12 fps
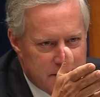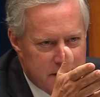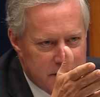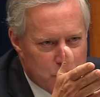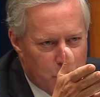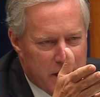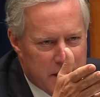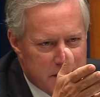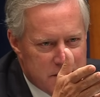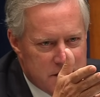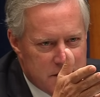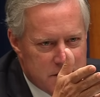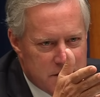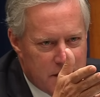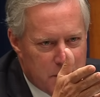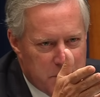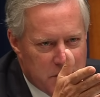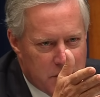these witnesses
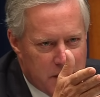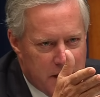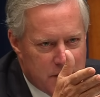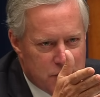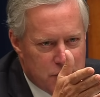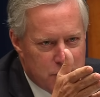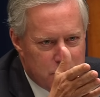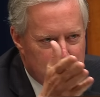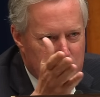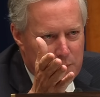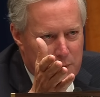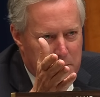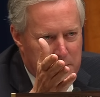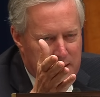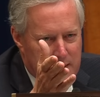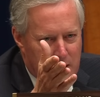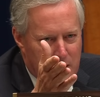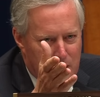the ability to do a
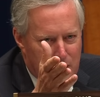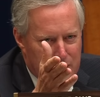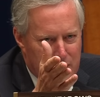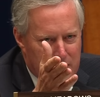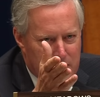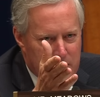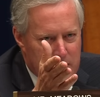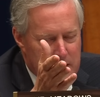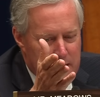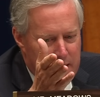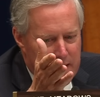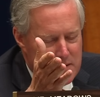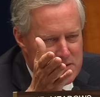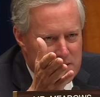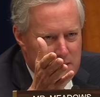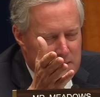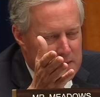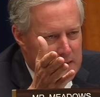rebuttal on you, and
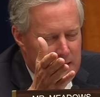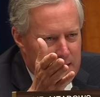so